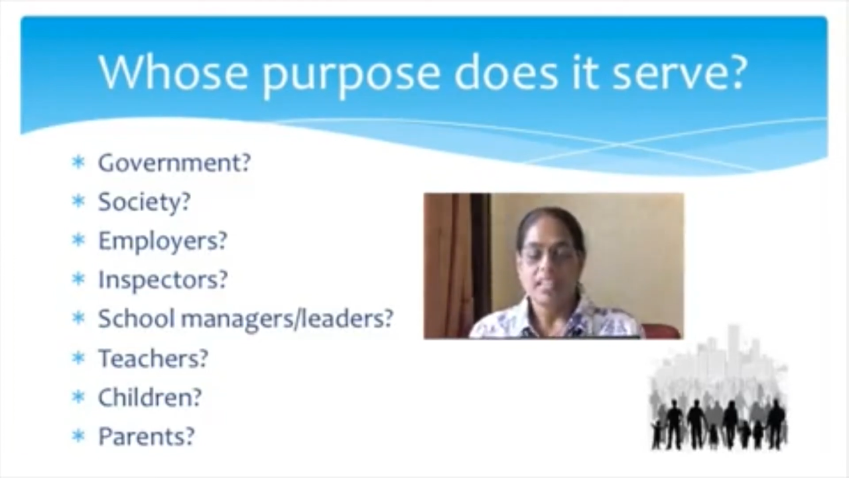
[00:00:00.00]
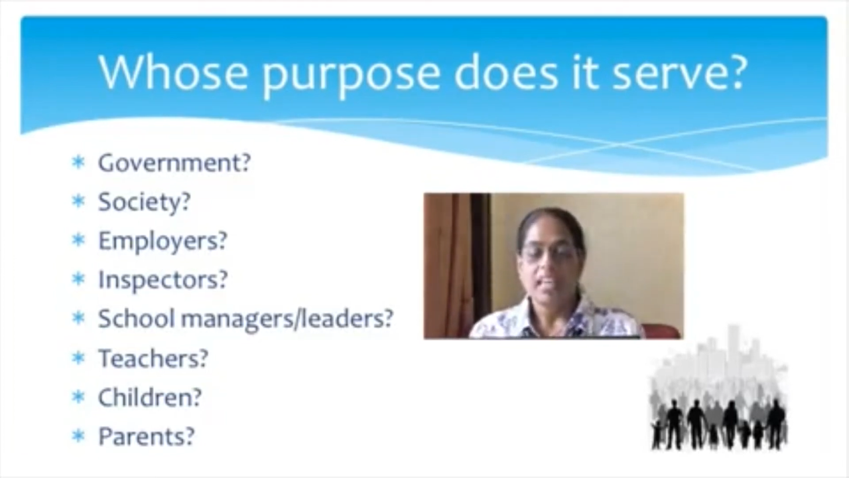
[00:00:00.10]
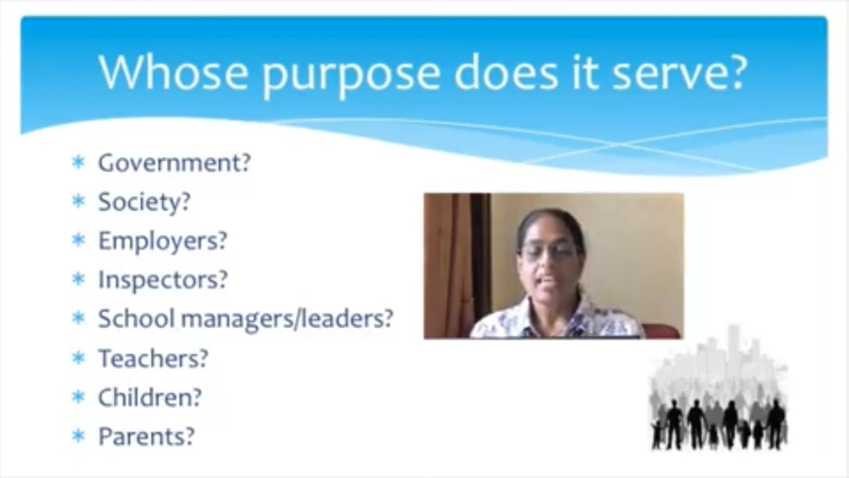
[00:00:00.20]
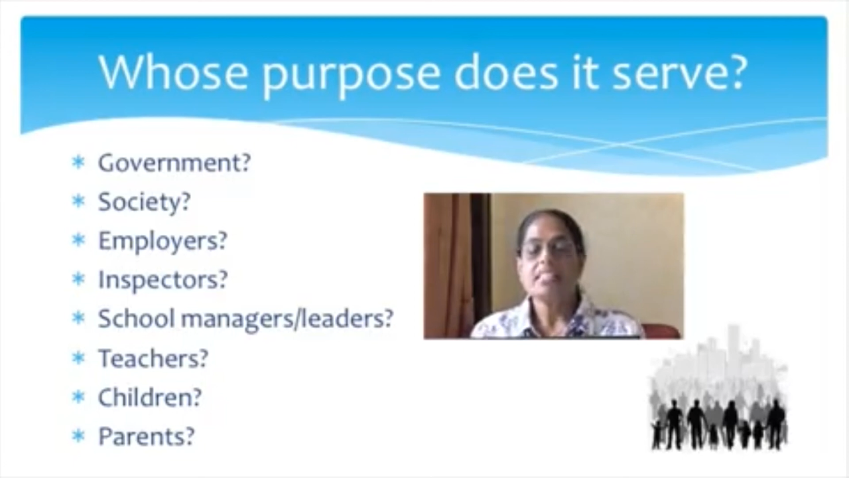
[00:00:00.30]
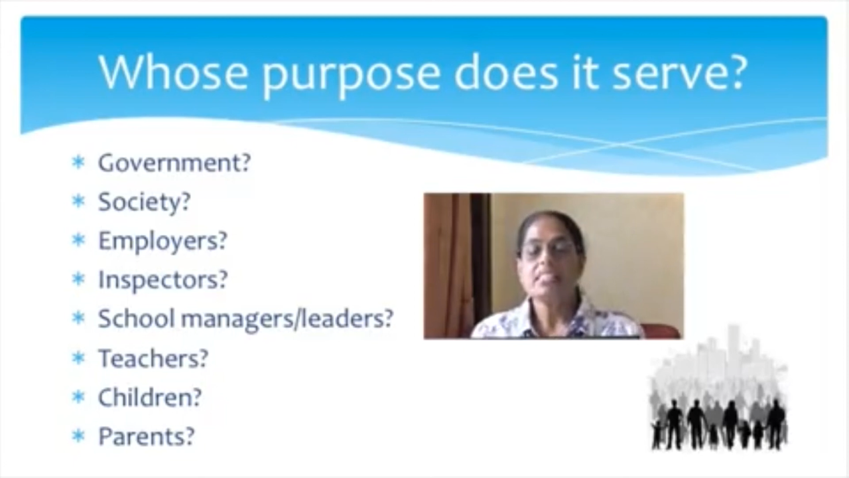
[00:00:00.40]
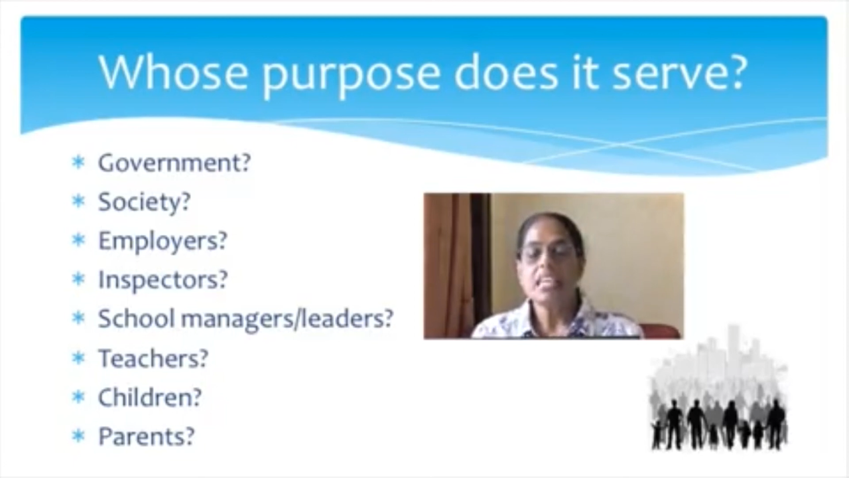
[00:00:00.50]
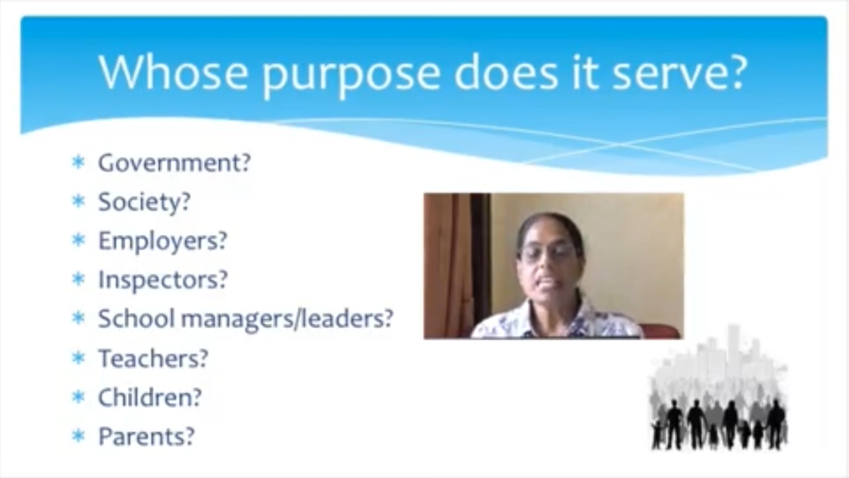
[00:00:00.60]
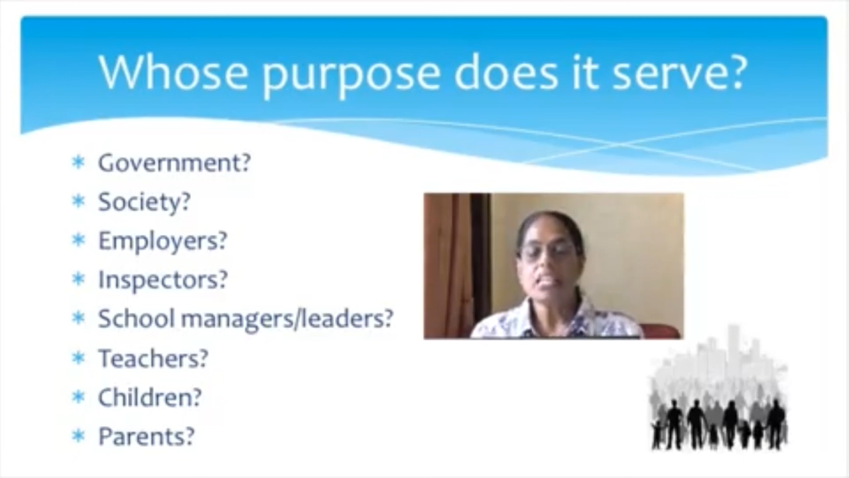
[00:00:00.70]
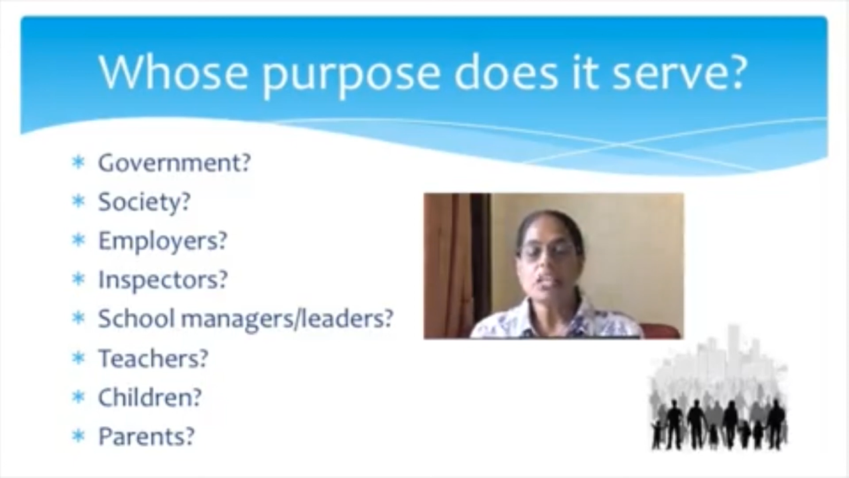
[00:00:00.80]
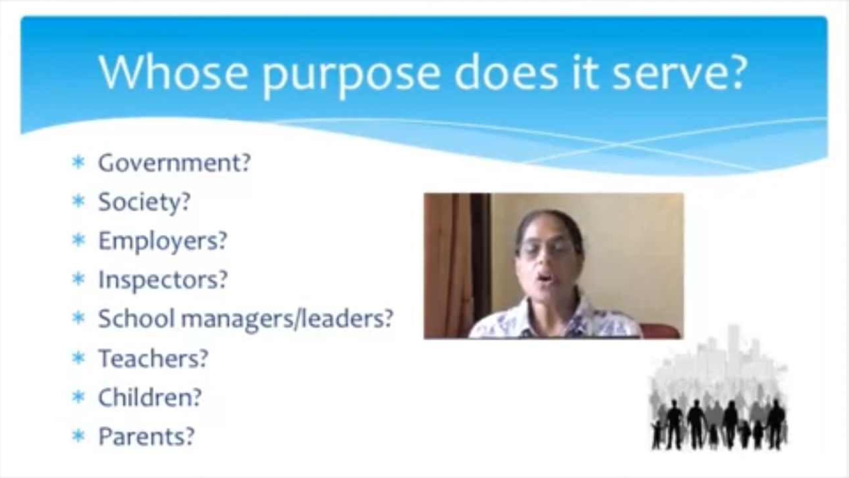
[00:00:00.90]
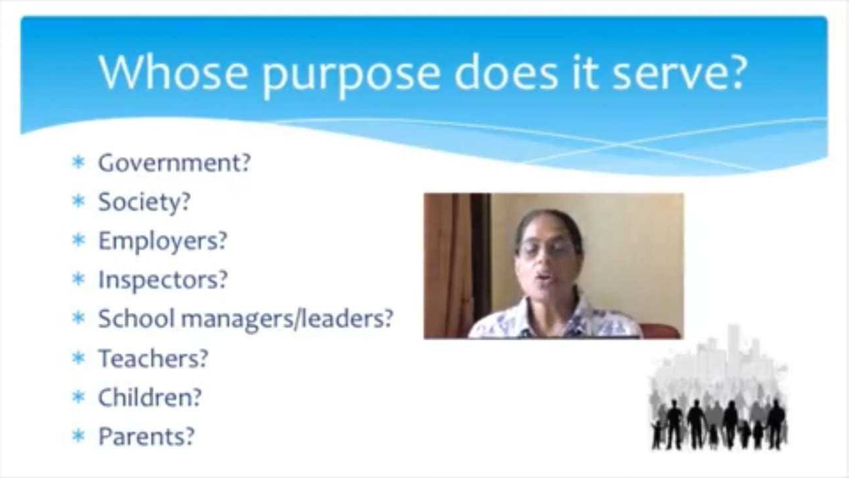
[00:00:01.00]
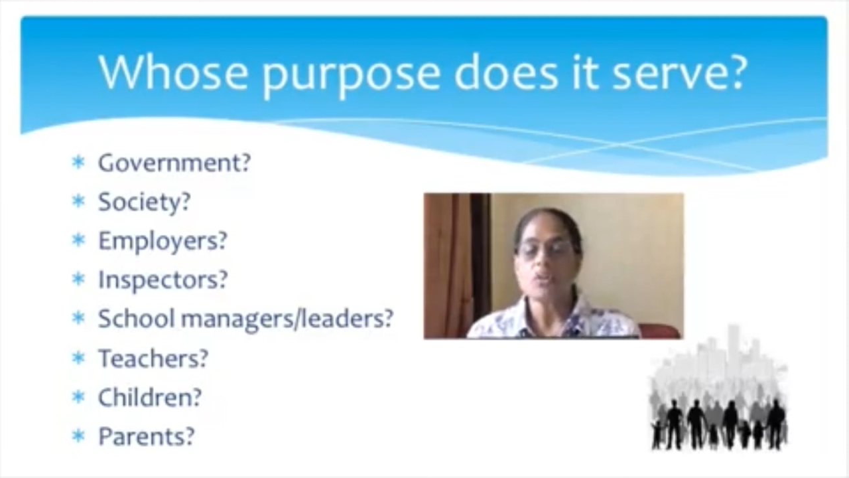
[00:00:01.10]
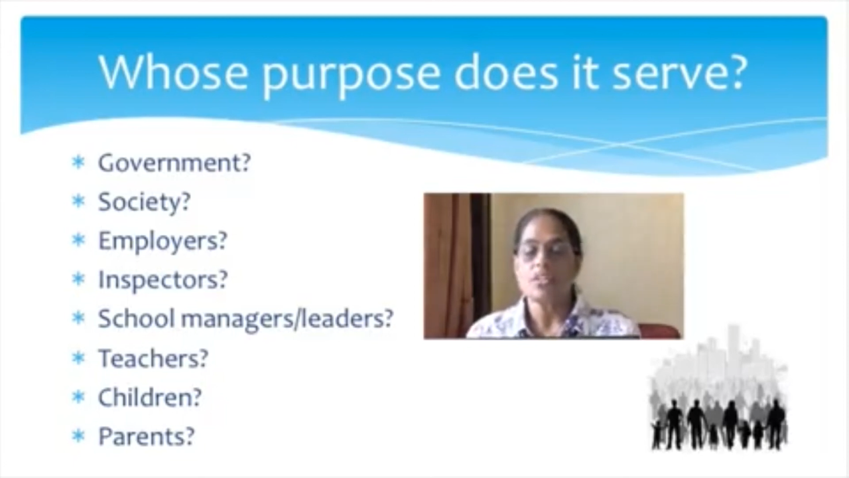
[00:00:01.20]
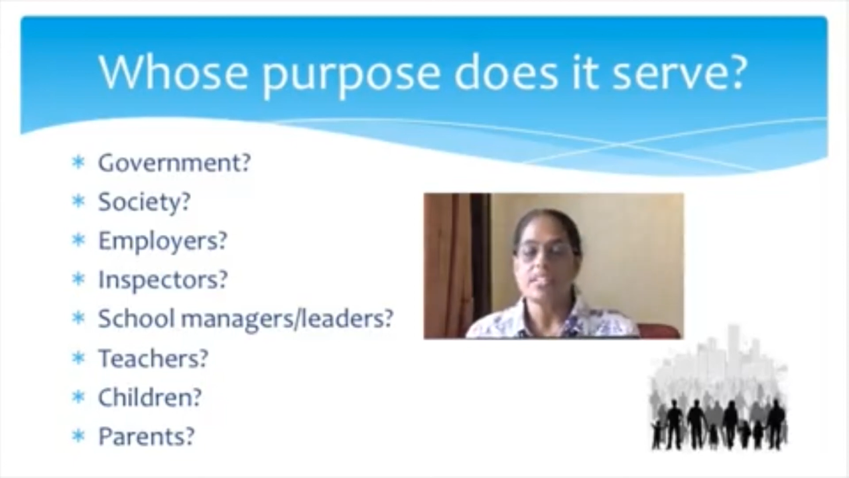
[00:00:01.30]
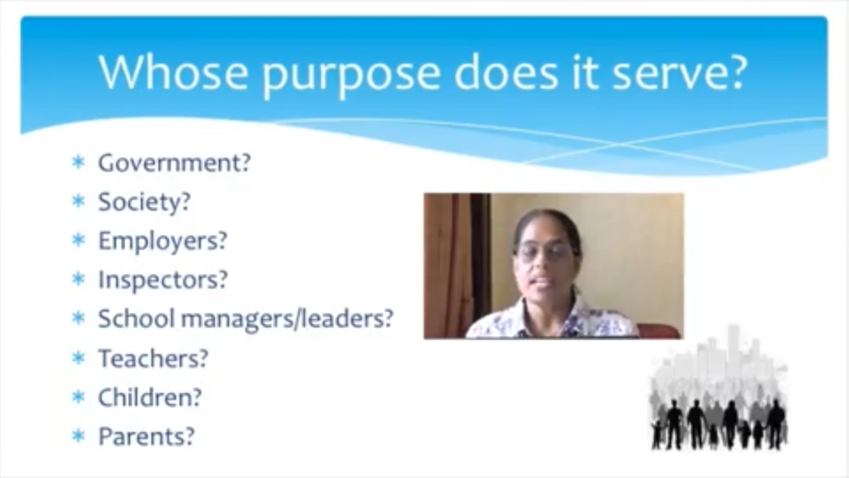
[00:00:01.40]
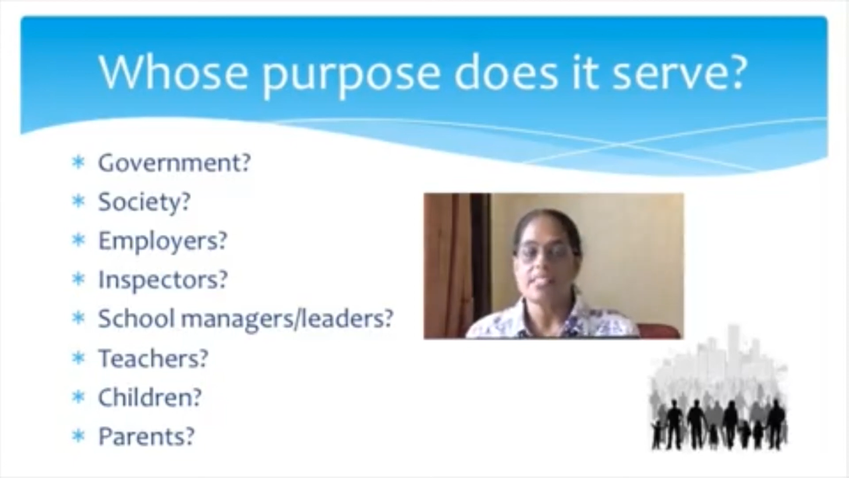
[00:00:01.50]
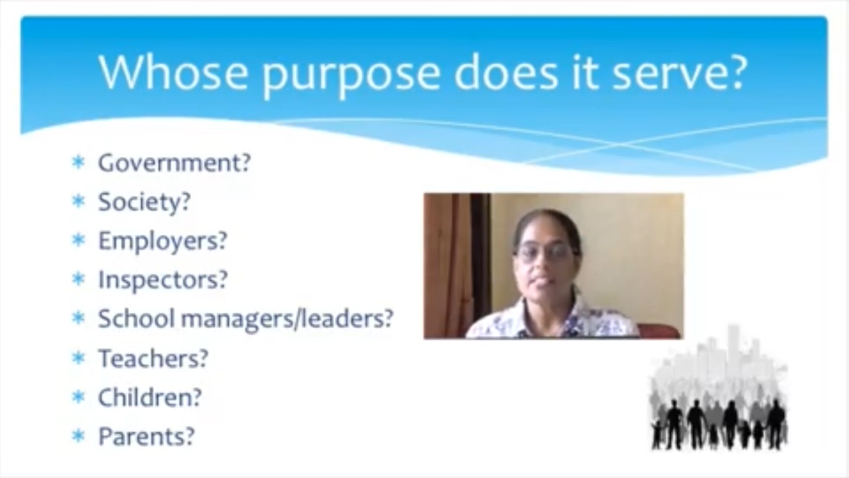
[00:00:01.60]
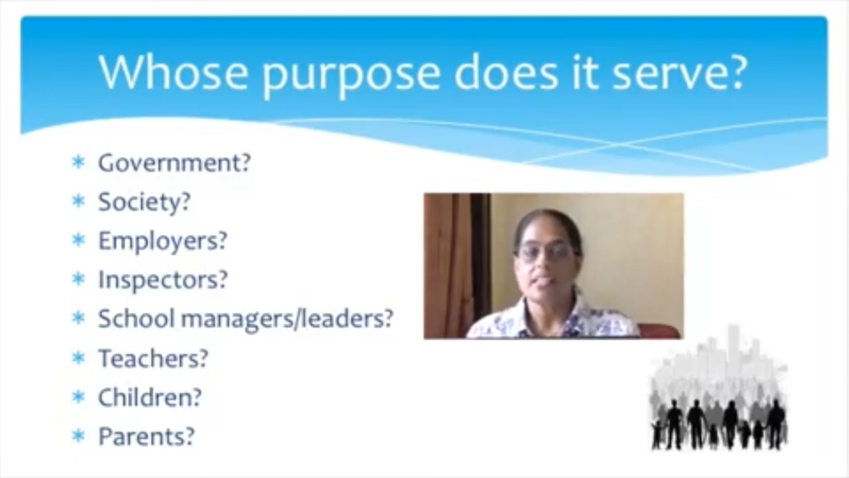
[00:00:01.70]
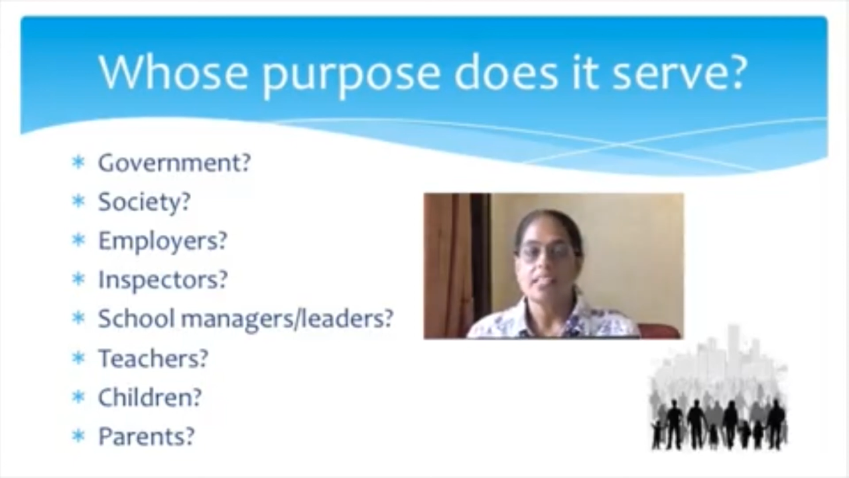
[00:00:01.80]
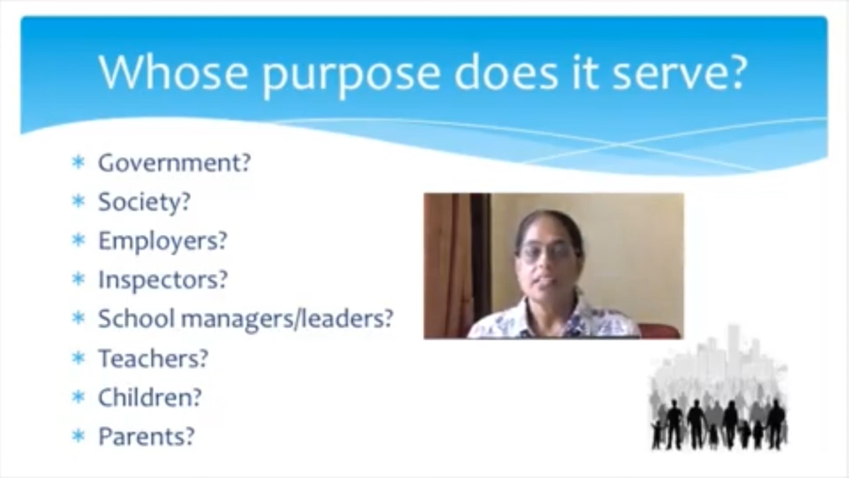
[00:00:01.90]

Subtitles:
and see in your context,